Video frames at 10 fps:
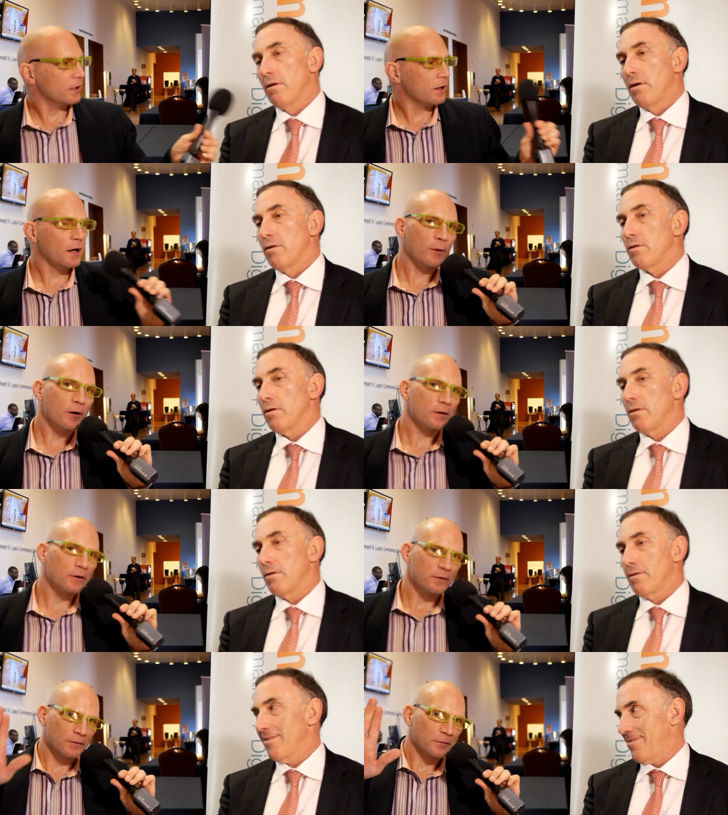Speaker 1: Yeah. Hi, Mark.
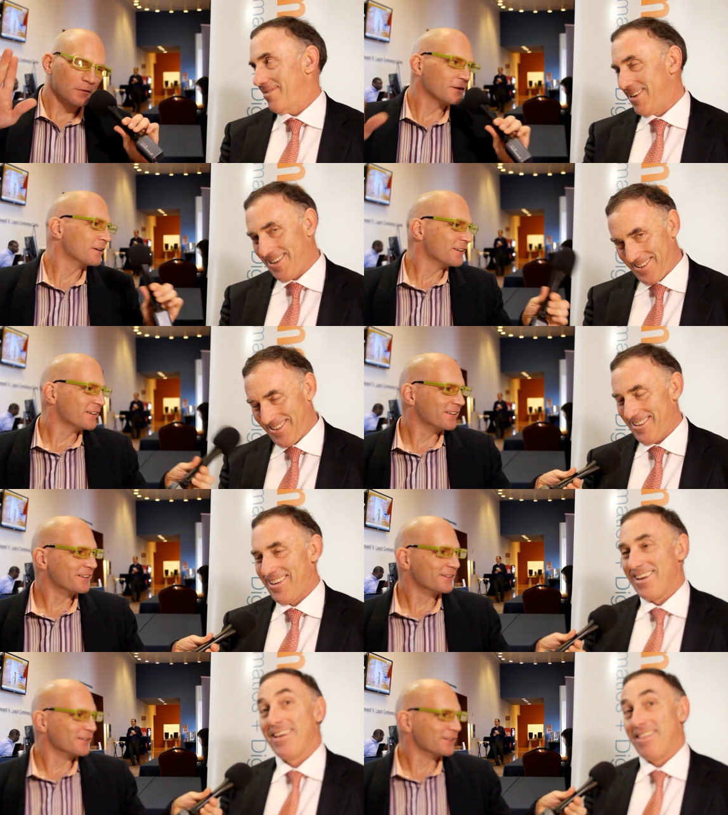
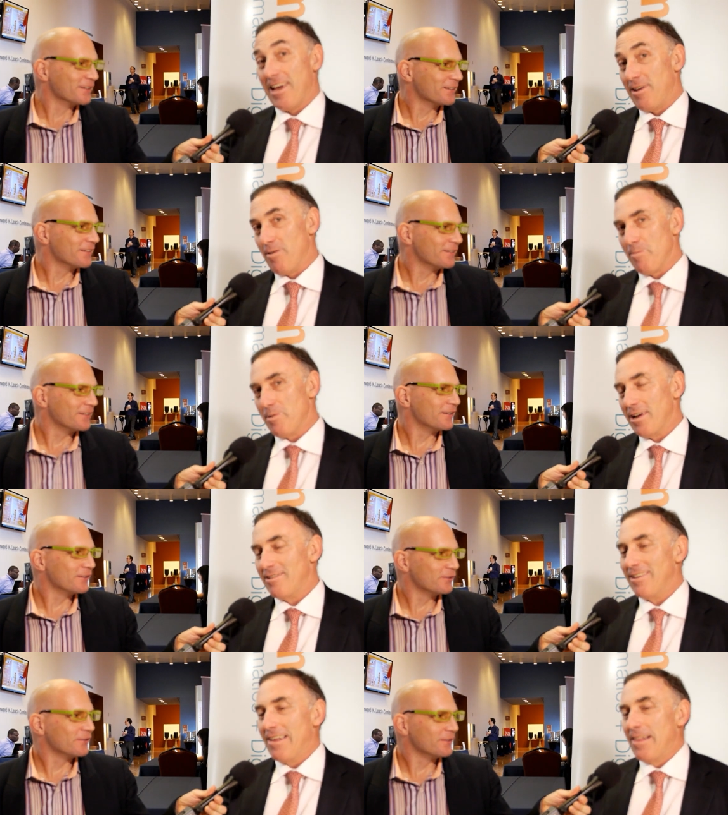Thank you very
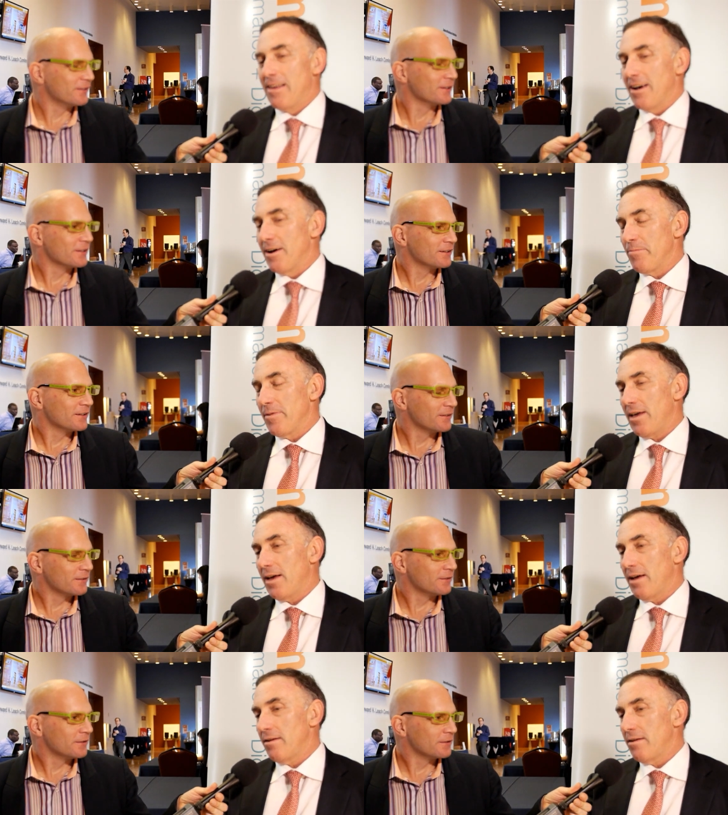much. Um,
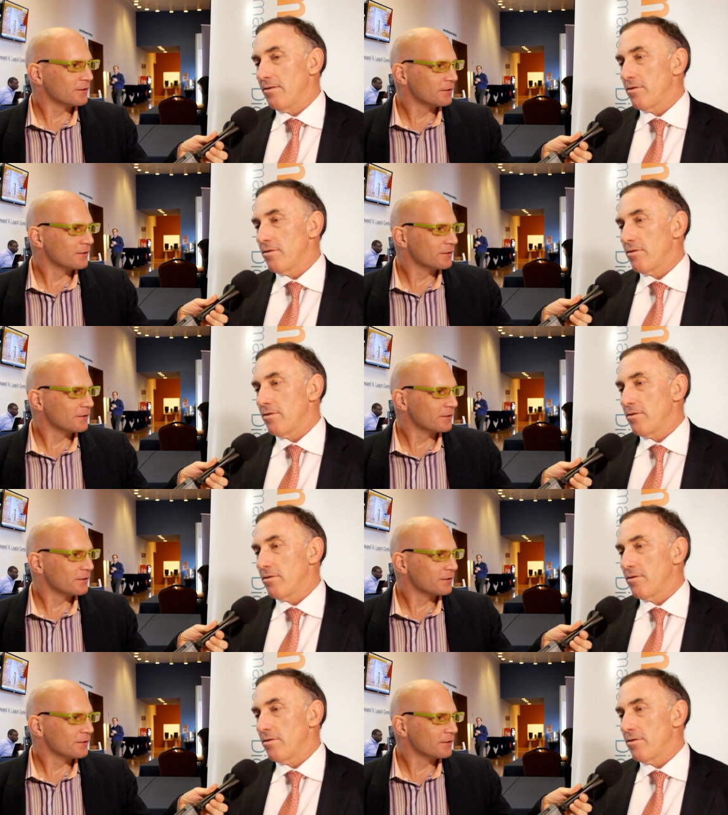and